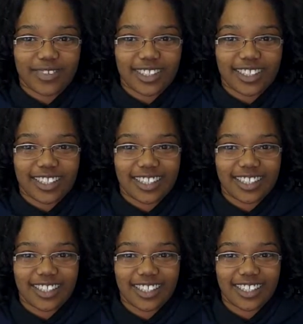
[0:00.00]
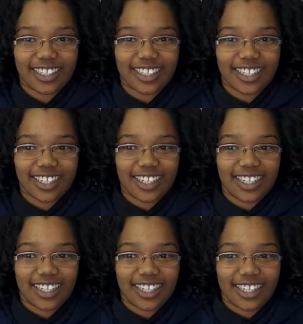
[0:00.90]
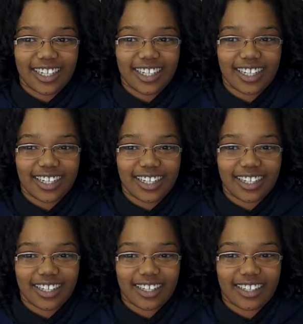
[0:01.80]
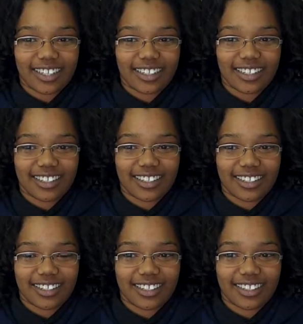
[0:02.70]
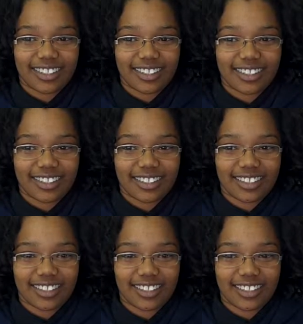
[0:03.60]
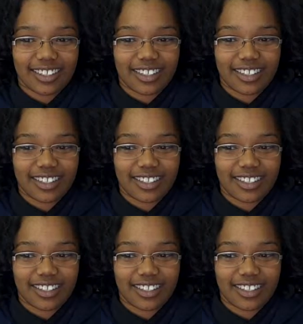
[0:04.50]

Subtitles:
Nobody speaks.